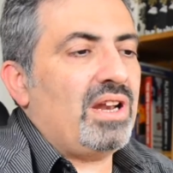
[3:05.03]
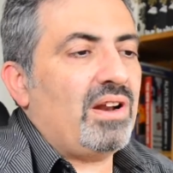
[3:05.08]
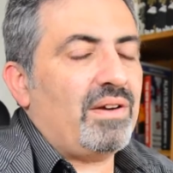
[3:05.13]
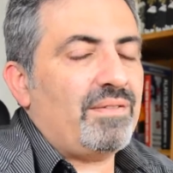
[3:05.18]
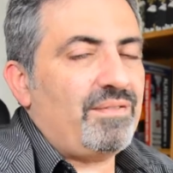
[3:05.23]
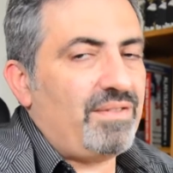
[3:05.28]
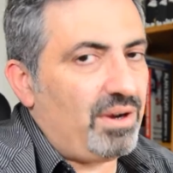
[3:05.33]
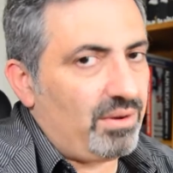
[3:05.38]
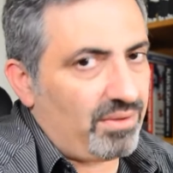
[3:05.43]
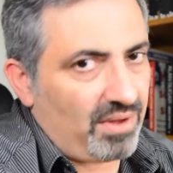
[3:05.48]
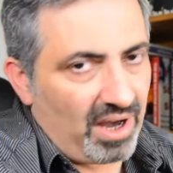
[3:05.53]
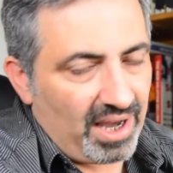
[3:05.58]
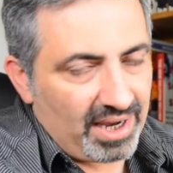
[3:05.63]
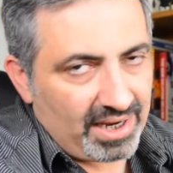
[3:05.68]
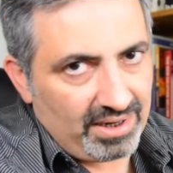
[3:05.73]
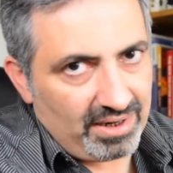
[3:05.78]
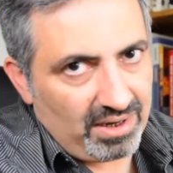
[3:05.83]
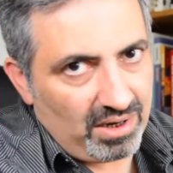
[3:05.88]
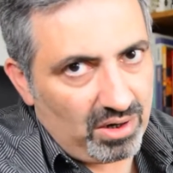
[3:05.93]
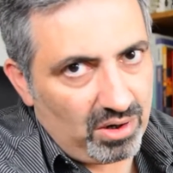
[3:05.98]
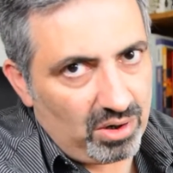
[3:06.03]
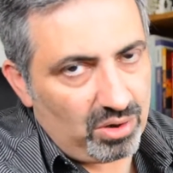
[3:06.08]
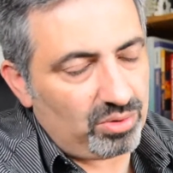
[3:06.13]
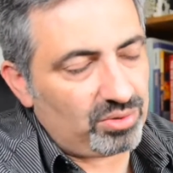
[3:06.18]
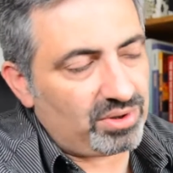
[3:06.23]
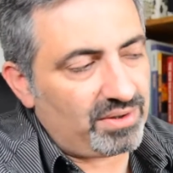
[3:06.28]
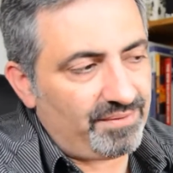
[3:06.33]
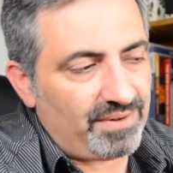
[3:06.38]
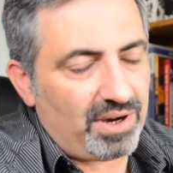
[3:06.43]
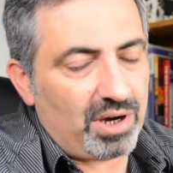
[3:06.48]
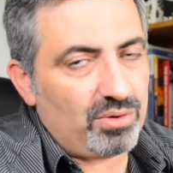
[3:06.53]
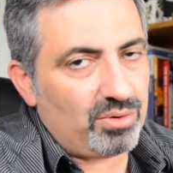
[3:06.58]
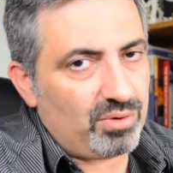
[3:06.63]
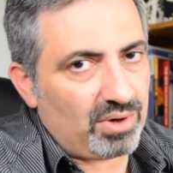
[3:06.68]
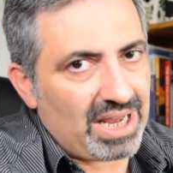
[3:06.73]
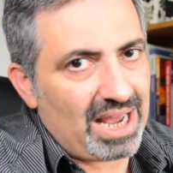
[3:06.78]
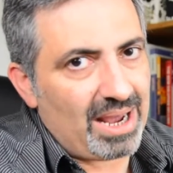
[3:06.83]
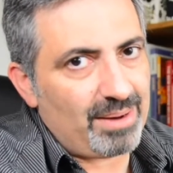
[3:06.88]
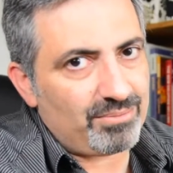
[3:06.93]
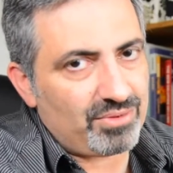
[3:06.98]
I feel that I can hold the phone or
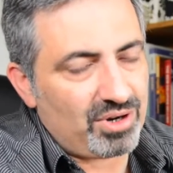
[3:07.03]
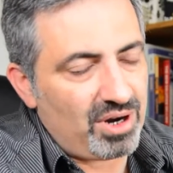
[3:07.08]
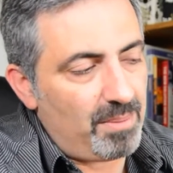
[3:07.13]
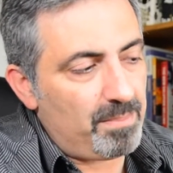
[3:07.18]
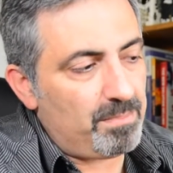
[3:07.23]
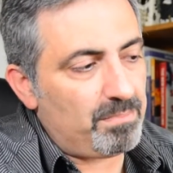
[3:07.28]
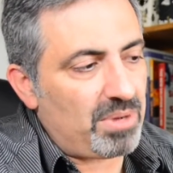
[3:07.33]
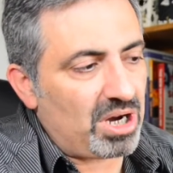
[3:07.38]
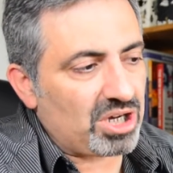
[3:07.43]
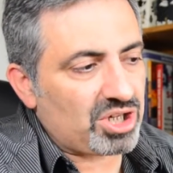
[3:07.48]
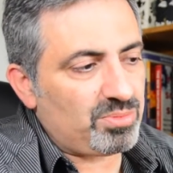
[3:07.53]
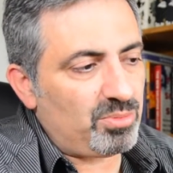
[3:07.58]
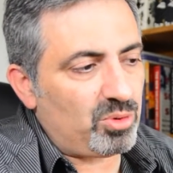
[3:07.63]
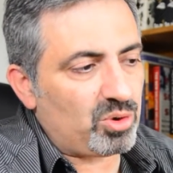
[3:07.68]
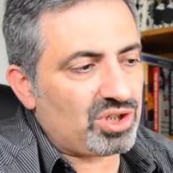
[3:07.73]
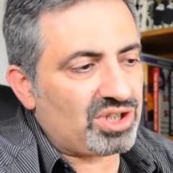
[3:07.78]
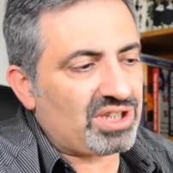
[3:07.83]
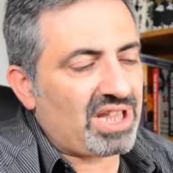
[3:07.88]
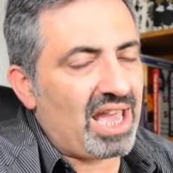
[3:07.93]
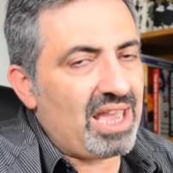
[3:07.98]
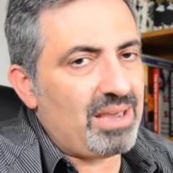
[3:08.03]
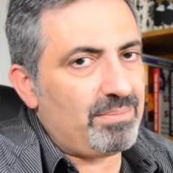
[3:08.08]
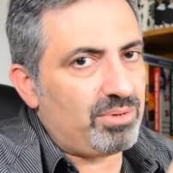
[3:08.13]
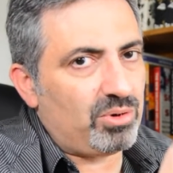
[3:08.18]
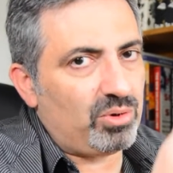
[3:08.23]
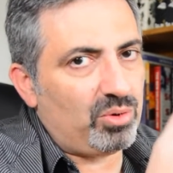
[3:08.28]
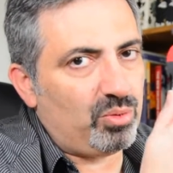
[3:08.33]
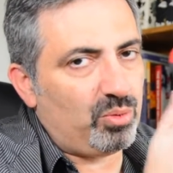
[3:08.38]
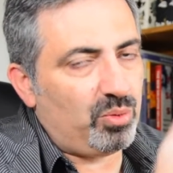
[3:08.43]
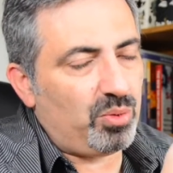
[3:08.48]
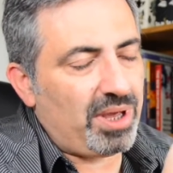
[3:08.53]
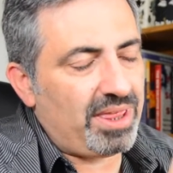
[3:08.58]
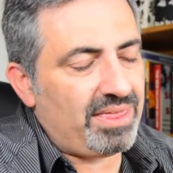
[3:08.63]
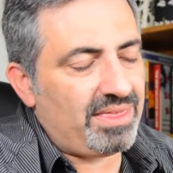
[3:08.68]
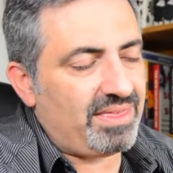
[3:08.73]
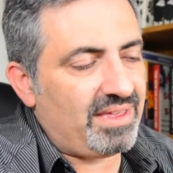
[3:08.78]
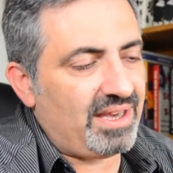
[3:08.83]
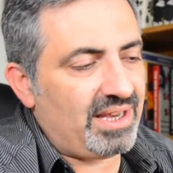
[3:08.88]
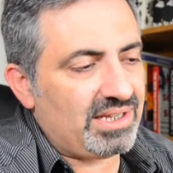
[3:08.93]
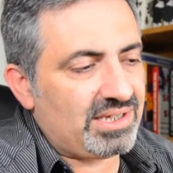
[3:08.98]
camera much more stable
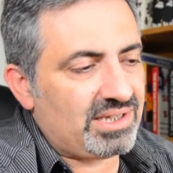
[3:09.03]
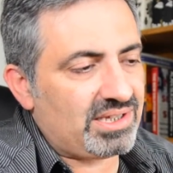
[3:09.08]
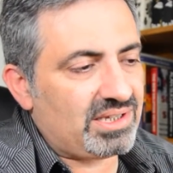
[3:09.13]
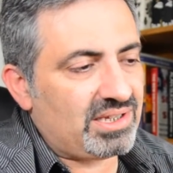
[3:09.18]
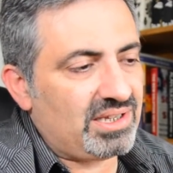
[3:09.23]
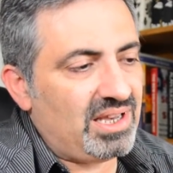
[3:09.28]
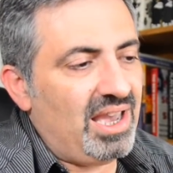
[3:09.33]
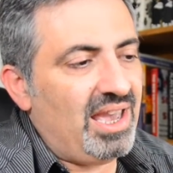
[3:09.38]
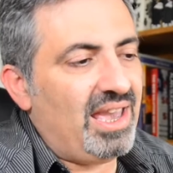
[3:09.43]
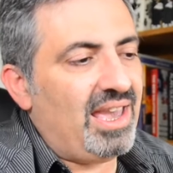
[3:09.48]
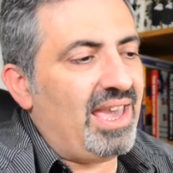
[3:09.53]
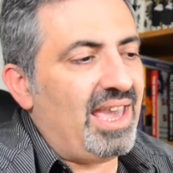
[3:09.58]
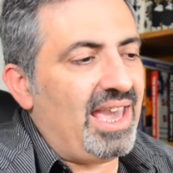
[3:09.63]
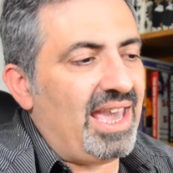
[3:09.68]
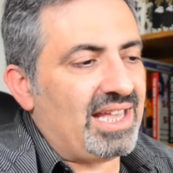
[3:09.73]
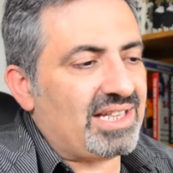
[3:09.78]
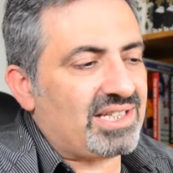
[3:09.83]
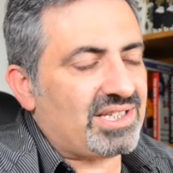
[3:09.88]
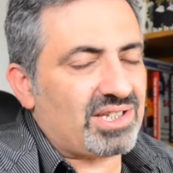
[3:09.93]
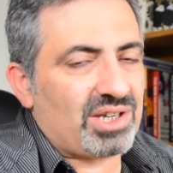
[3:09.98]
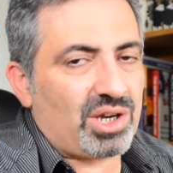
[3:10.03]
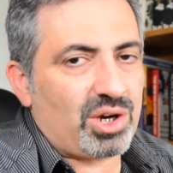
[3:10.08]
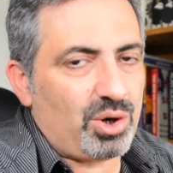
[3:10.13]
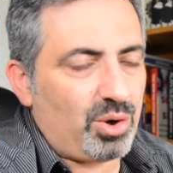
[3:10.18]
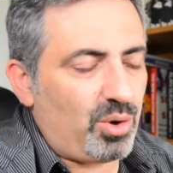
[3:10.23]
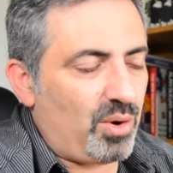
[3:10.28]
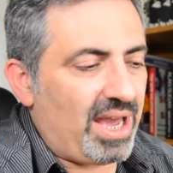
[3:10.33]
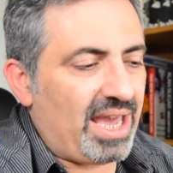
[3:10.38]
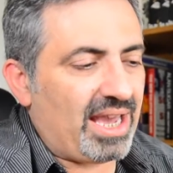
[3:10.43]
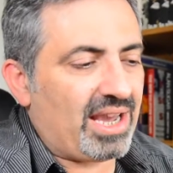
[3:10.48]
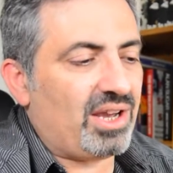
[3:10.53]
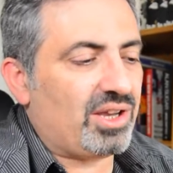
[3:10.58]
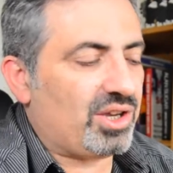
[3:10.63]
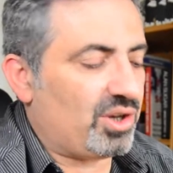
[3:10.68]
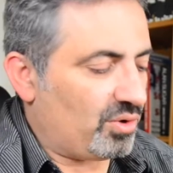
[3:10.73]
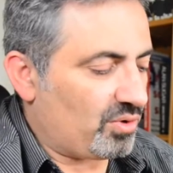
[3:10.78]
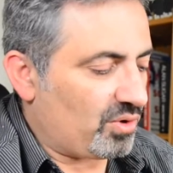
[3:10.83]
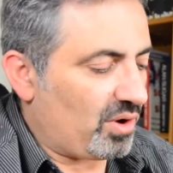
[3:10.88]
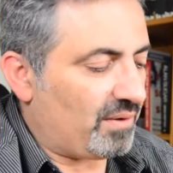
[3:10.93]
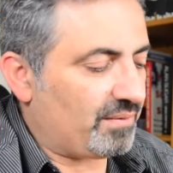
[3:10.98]
with this. It's quick,
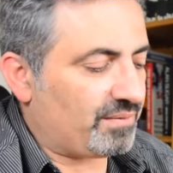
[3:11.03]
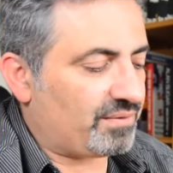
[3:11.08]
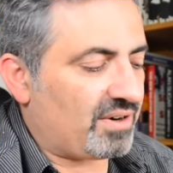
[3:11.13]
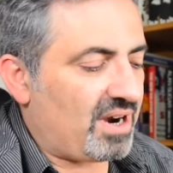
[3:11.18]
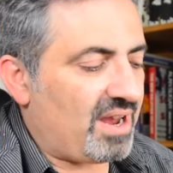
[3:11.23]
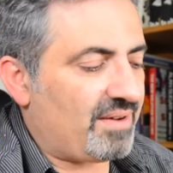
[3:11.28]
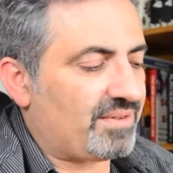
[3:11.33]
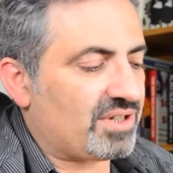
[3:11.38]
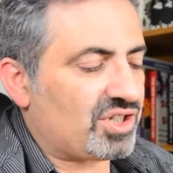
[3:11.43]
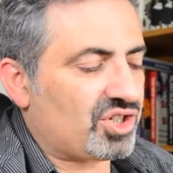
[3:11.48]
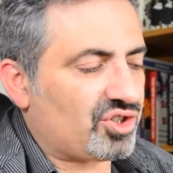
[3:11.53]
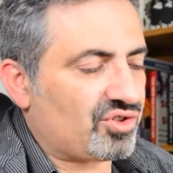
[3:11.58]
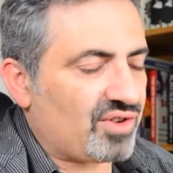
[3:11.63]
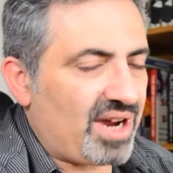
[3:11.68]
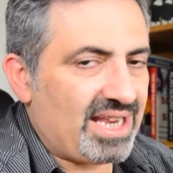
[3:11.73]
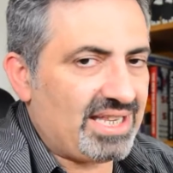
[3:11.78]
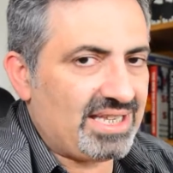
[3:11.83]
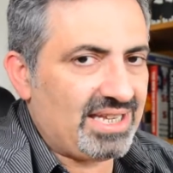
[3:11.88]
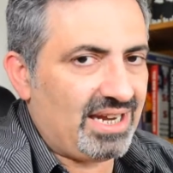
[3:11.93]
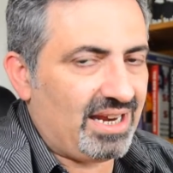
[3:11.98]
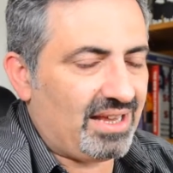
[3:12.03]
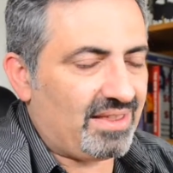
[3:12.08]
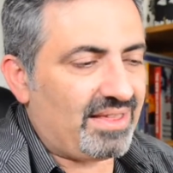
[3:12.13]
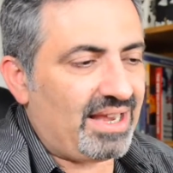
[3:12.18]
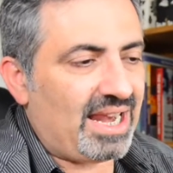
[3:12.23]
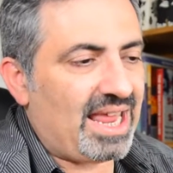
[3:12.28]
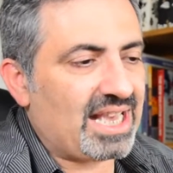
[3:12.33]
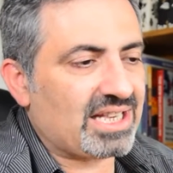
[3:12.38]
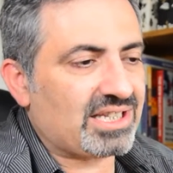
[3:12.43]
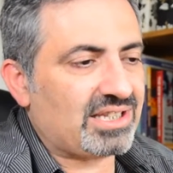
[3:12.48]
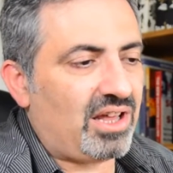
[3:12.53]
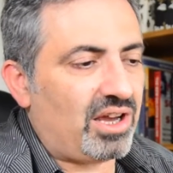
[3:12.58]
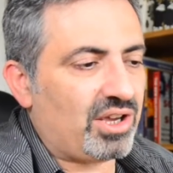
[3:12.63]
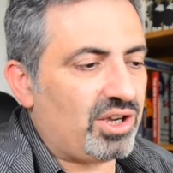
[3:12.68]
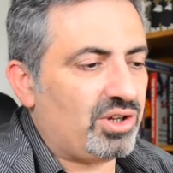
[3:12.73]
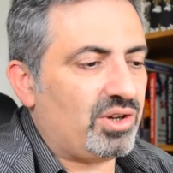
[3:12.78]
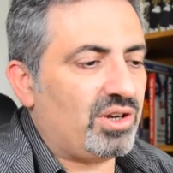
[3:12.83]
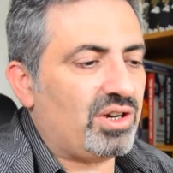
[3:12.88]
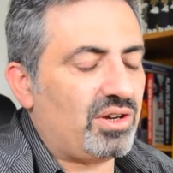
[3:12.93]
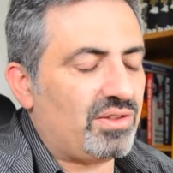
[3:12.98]
you're not forever straightening the legs like
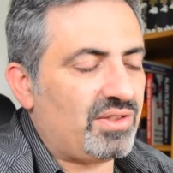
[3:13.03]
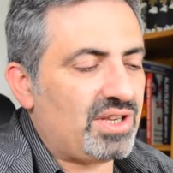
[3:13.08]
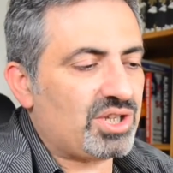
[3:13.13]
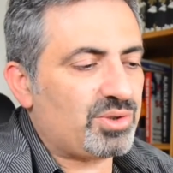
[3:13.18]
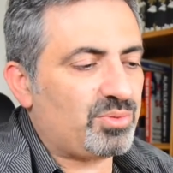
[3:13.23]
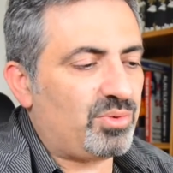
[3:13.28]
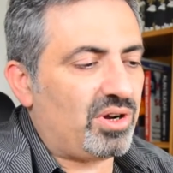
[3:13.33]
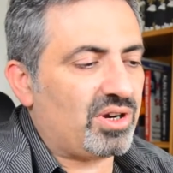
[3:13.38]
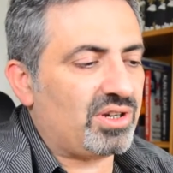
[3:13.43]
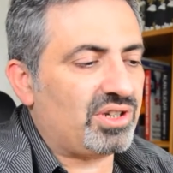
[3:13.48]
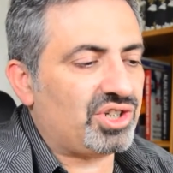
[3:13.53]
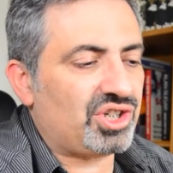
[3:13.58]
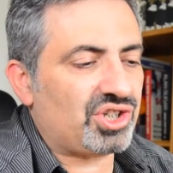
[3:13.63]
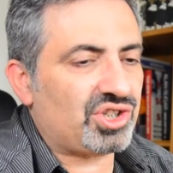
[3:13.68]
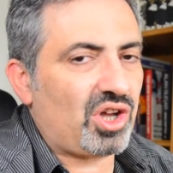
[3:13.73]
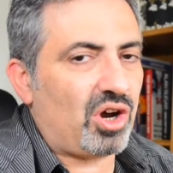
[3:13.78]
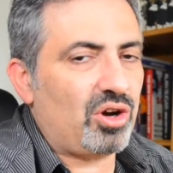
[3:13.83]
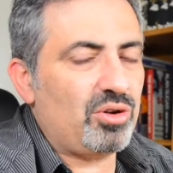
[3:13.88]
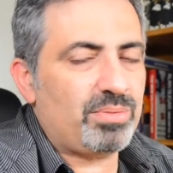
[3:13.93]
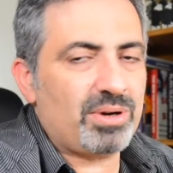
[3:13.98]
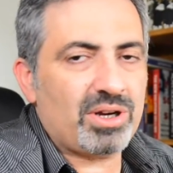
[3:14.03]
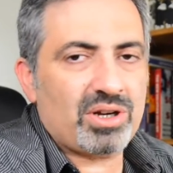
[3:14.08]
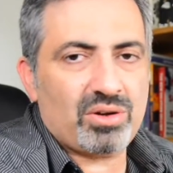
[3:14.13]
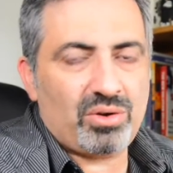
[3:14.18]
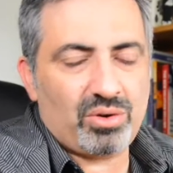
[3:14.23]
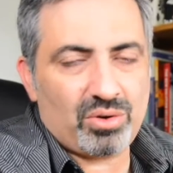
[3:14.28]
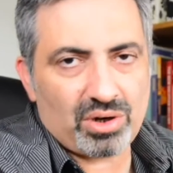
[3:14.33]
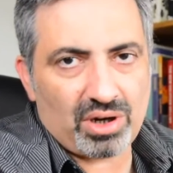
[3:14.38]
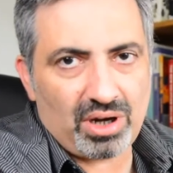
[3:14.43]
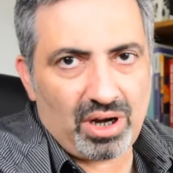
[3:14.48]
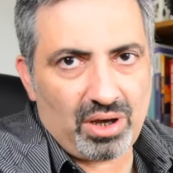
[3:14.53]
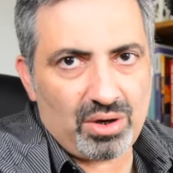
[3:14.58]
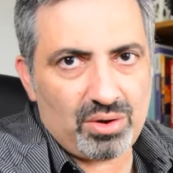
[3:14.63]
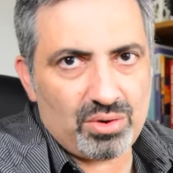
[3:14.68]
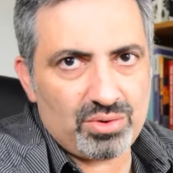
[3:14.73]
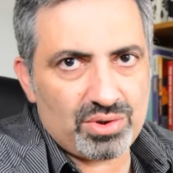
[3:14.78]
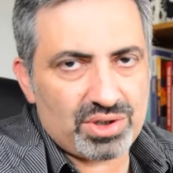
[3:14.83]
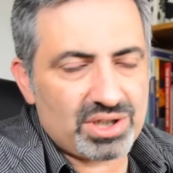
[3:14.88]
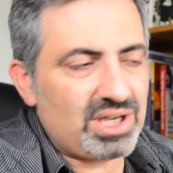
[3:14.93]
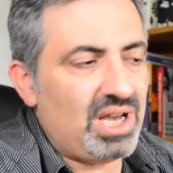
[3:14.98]
you're doing on this one, just open or
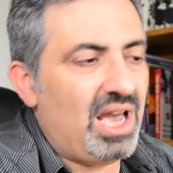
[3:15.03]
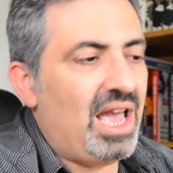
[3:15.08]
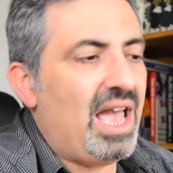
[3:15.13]
close.